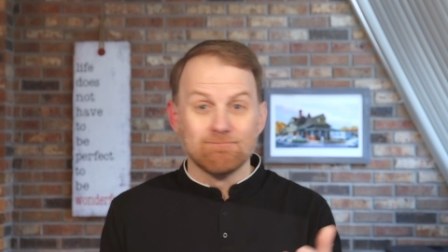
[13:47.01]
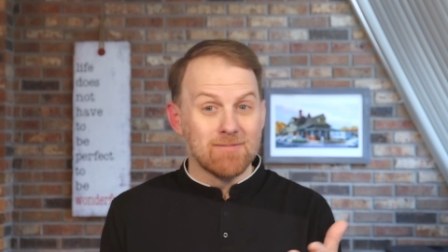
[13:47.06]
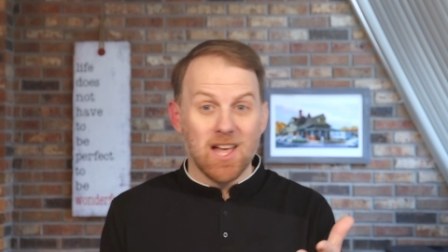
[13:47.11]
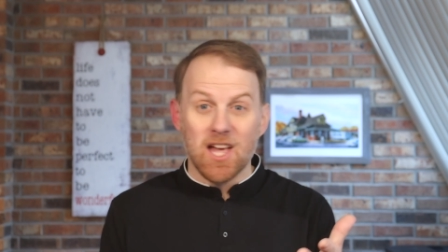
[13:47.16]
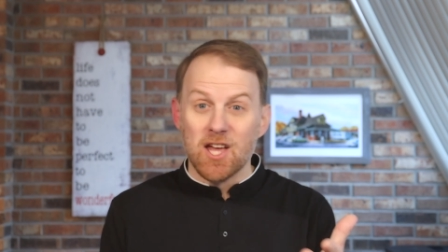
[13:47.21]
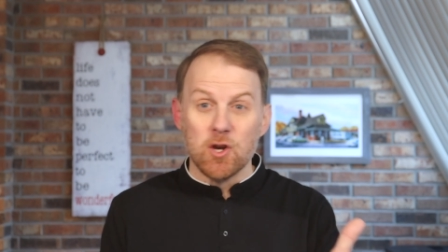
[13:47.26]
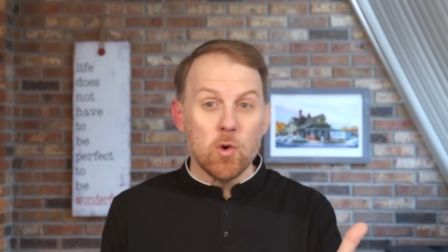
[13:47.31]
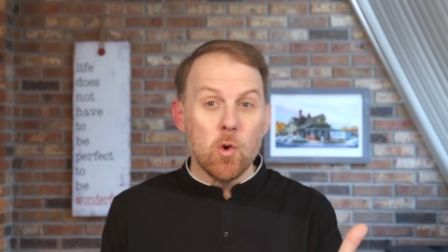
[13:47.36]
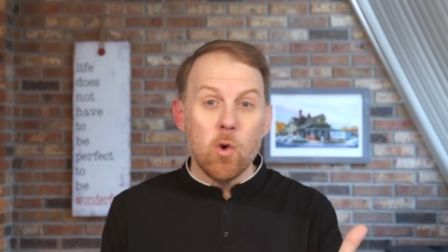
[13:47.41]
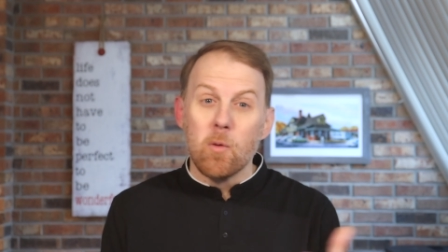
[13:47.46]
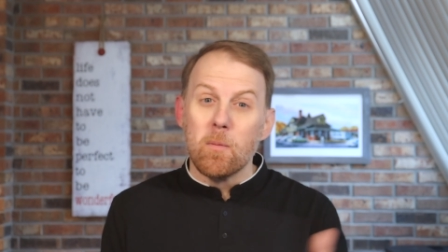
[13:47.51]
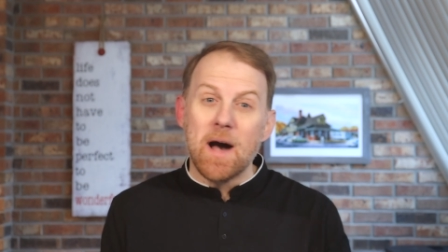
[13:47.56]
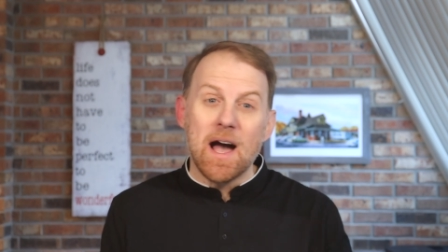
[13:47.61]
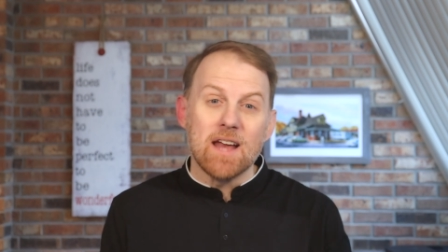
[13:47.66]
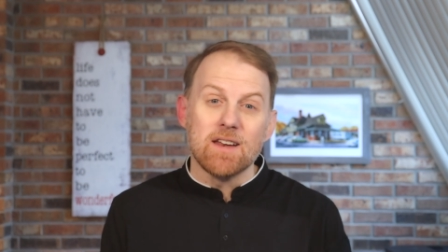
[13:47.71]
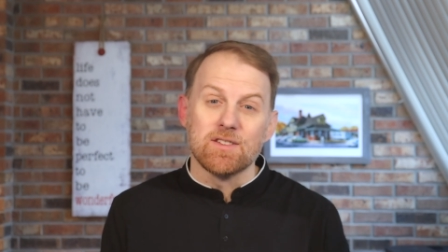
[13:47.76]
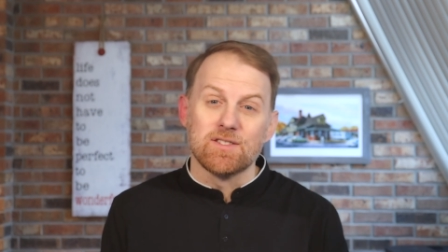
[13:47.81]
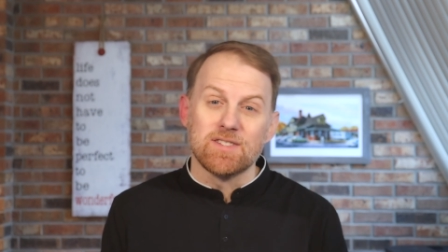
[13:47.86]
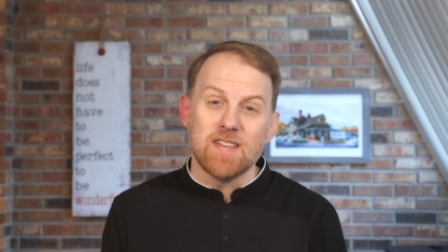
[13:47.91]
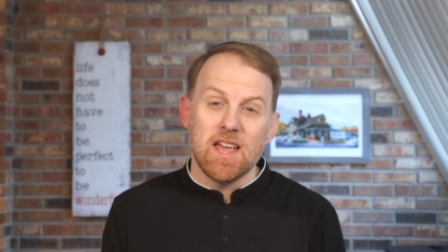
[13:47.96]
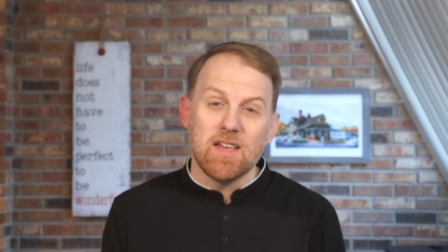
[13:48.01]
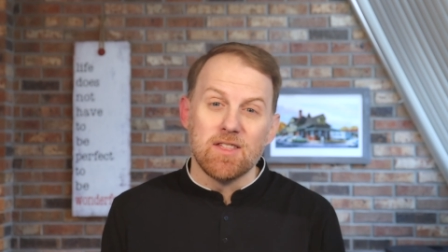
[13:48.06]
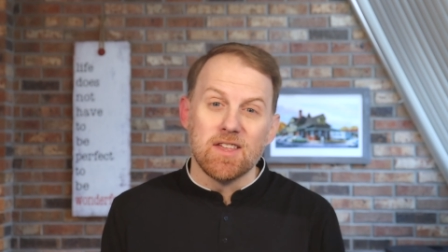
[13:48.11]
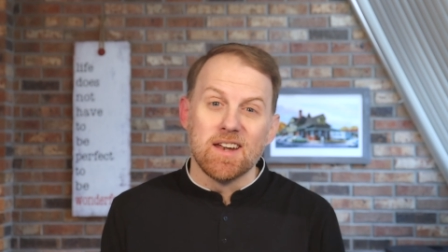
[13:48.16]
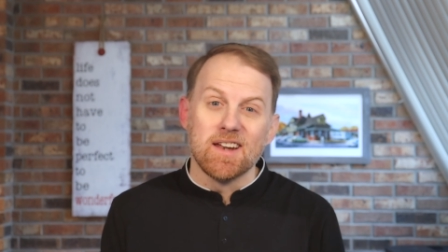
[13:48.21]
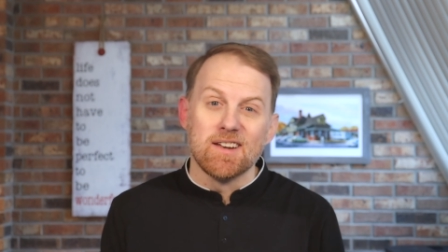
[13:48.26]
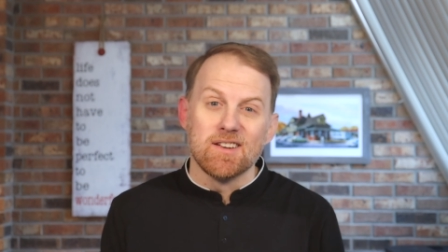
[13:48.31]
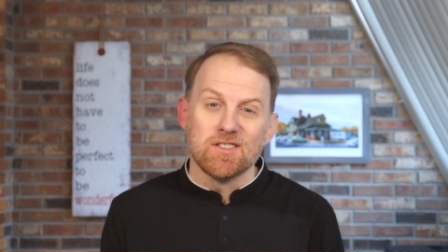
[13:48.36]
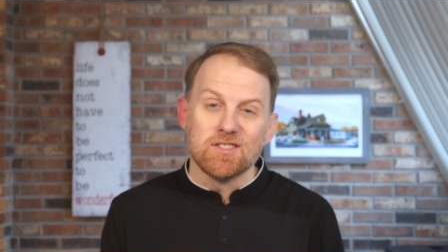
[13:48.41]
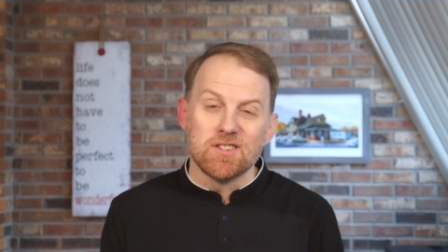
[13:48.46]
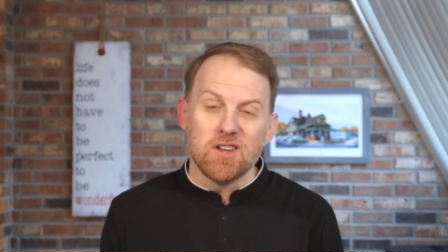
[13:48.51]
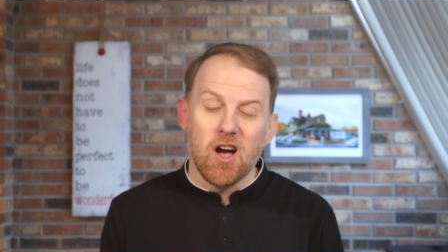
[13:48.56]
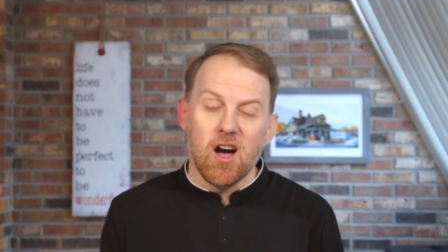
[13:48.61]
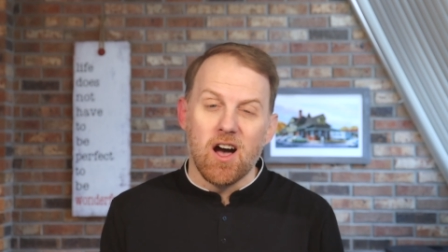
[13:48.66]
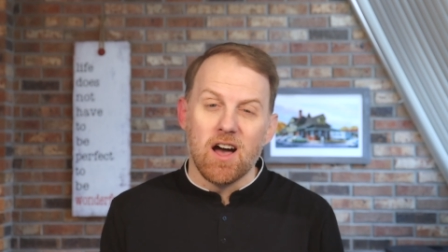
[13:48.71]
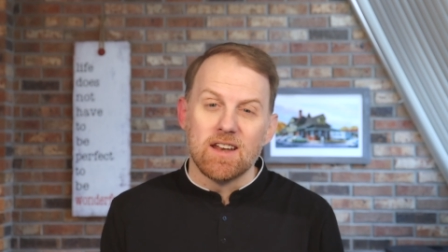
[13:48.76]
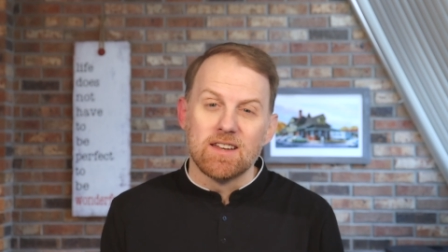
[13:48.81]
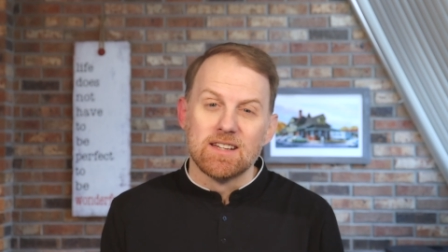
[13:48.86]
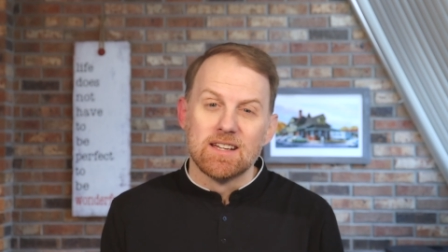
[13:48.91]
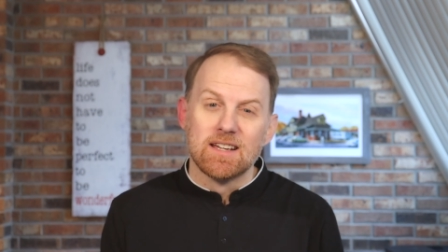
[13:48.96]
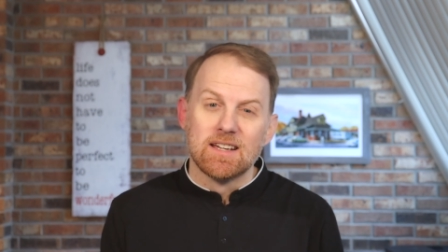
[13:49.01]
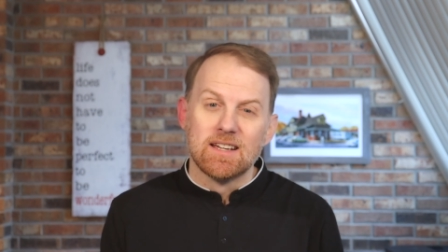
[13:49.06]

and who am I to say that it is not?